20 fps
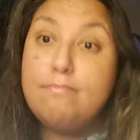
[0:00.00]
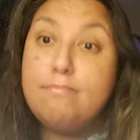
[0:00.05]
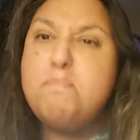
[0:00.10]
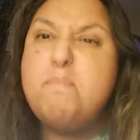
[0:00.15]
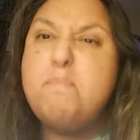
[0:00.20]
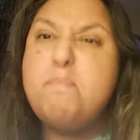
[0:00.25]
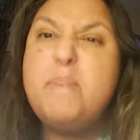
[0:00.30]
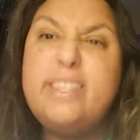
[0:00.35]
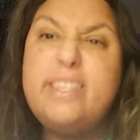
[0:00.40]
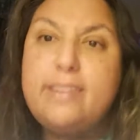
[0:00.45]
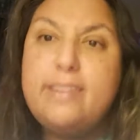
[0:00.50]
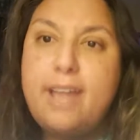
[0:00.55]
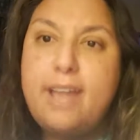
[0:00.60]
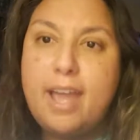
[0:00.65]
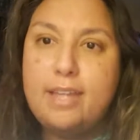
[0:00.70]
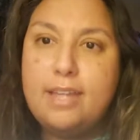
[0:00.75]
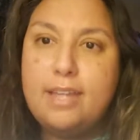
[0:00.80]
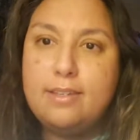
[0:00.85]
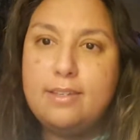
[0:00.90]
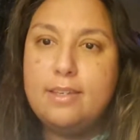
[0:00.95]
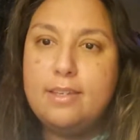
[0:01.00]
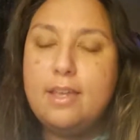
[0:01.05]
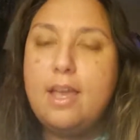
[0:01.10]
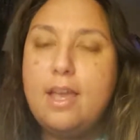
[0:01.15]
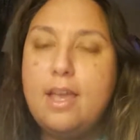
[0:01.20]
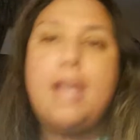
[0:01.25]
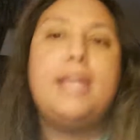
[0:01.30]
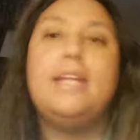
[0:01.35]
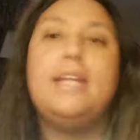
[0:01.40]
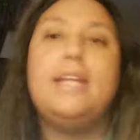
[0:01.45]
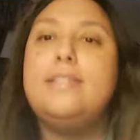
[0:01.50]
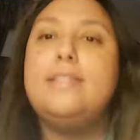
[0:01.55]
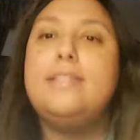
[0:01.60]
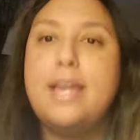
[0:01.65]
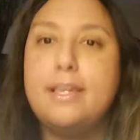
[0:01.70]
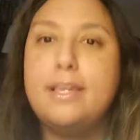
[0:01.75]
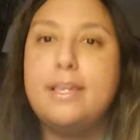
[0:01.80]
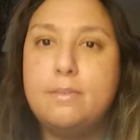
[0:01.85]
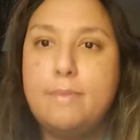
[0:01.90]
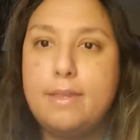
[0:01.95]
midnight, I get a
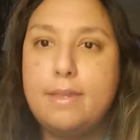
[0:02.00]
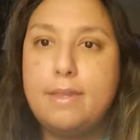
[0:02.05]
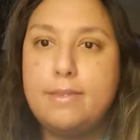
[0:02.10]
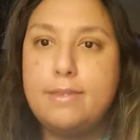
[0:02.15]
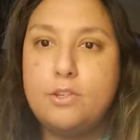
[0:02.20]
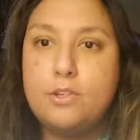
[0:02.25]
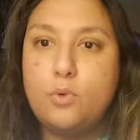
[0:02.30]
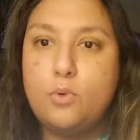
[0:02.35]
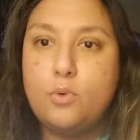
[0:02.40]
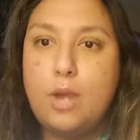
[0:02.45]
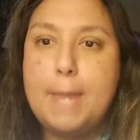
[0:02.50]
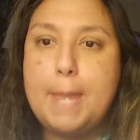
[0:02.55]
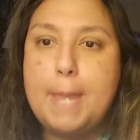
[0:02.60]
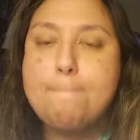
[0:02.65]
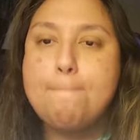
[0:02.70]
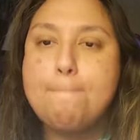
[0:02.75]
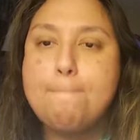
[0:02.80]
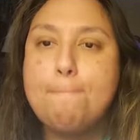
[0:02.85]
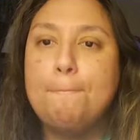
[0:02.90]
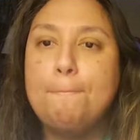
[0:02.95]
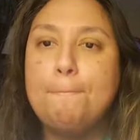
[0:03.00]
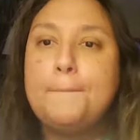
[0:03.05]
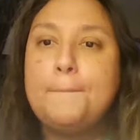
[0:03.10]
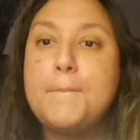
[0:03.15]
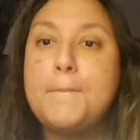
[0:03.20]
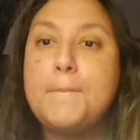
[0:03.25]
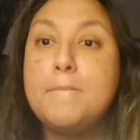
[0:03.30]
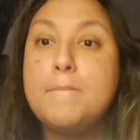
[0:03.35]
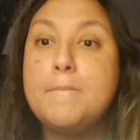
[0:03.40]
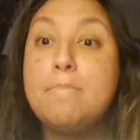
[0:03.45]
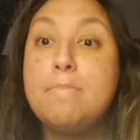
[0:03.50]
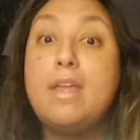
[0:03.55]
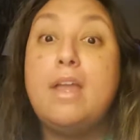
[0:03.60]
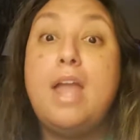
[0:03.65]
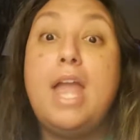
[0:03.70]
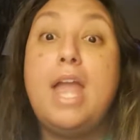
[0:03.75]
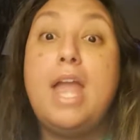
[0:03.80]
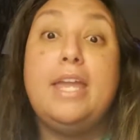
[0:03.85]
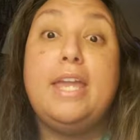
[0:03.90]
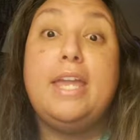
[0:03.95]
text message, right?
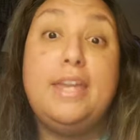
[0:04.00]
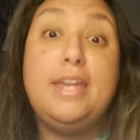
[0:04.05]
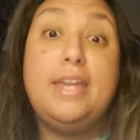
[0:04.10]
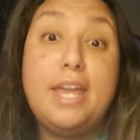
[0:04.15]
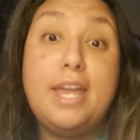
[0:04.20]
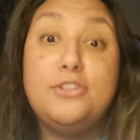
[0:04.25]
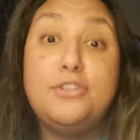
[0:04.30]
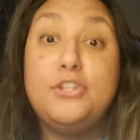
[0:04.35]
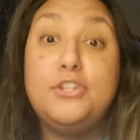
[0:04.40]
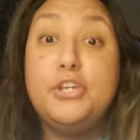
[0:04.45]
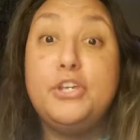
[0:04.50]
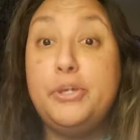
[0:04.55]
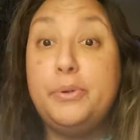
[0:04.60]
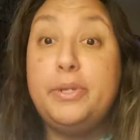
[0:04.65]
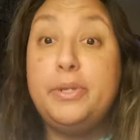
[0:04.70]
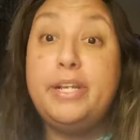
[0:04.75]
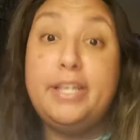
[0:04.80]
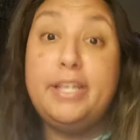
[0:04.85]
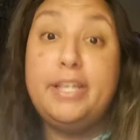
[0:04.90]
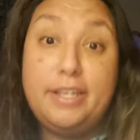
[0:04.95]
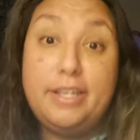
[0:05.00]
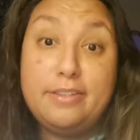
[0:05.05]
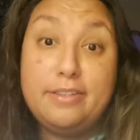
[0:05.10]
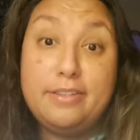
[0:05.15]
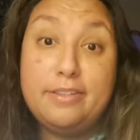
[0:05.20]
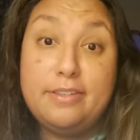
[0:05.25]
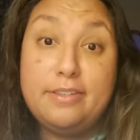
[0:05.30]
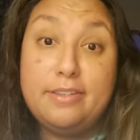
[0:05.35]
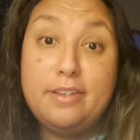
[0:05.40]
And guess who it is?